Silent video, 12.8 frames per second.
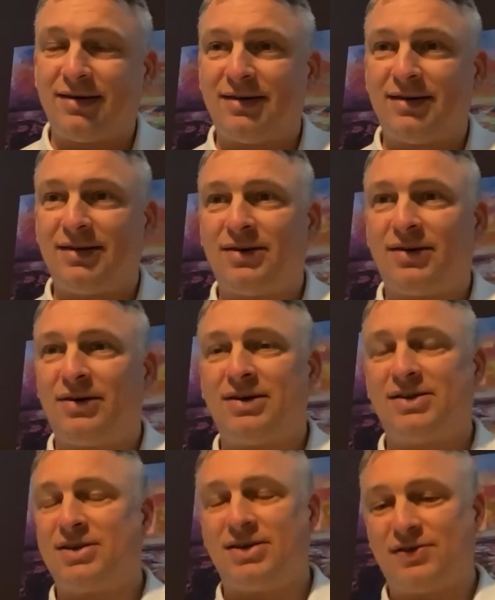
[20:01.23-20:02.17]

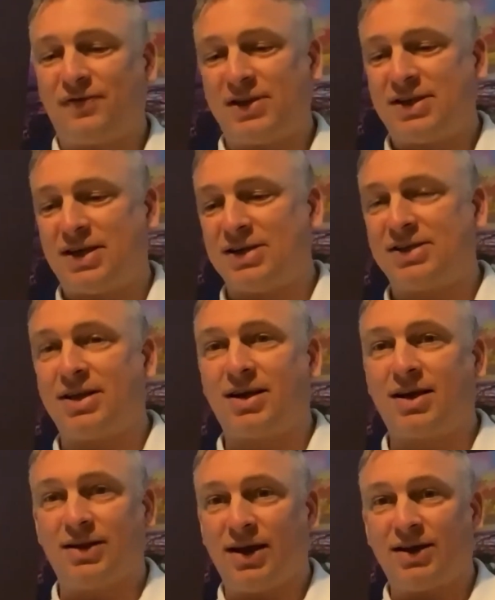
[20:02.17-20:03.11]
He's fantastic,
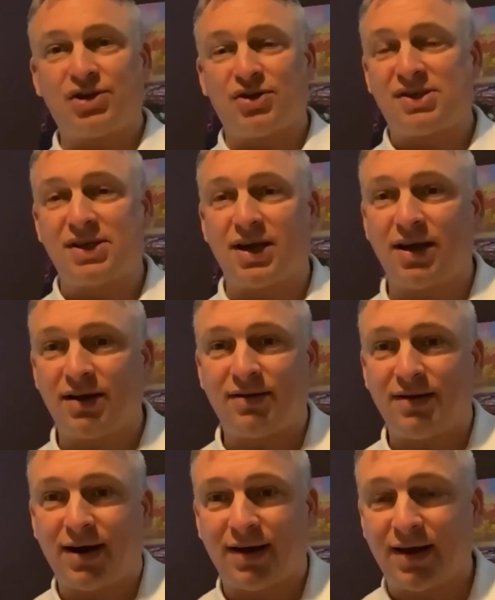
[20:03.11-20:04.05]
and as you say,
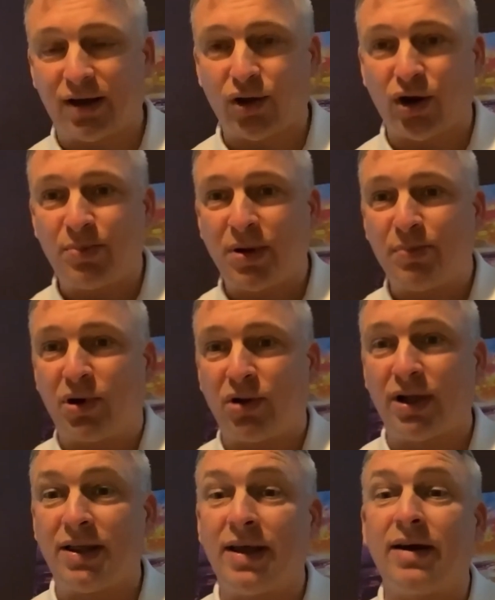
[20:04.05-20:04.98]
a lot of people
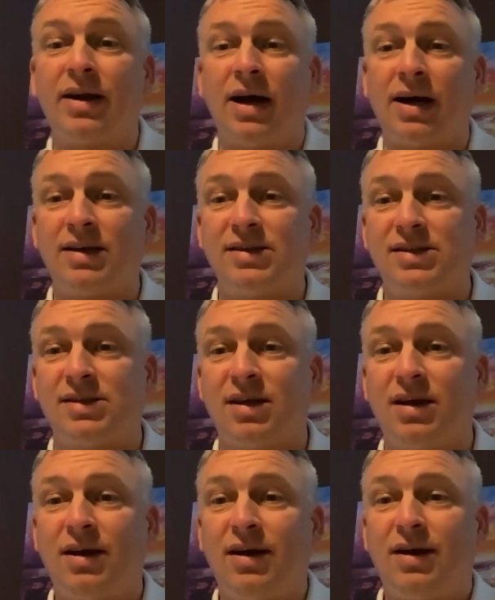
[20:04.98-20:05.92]
in their eyes,
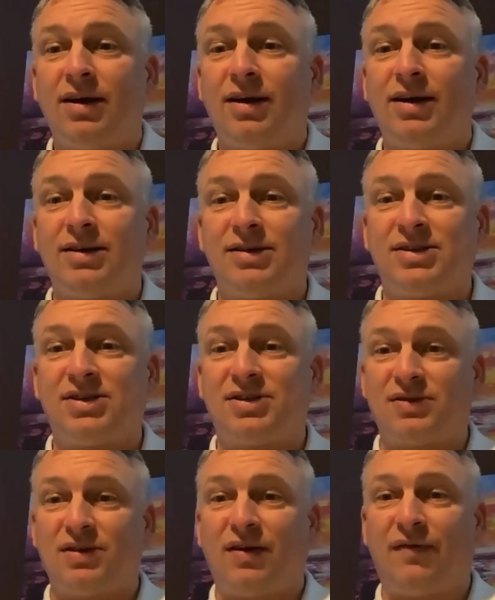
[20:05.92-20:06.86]

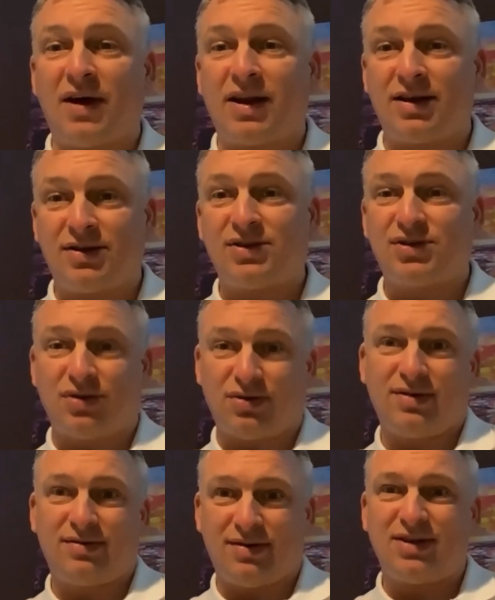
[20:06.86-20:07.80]
he's
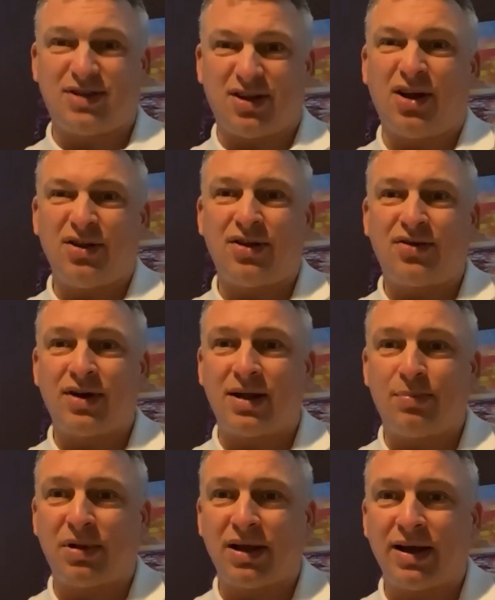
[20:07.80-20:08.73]
an
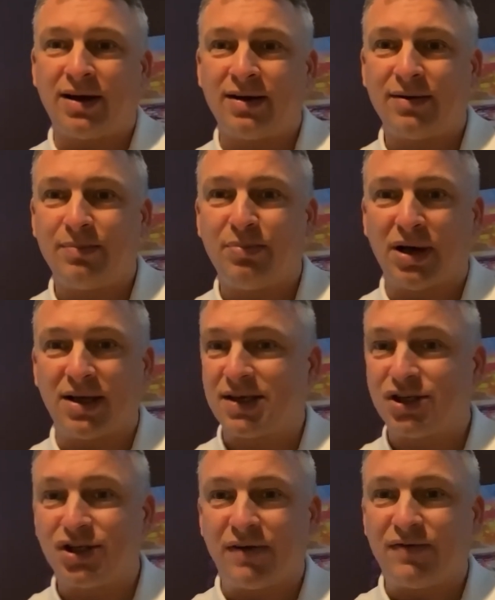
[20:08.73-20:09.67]
underrated player, but he's
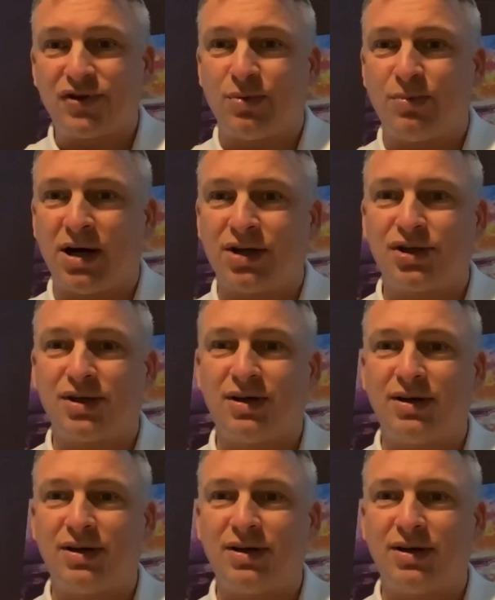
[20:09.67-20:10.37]
achieved so much.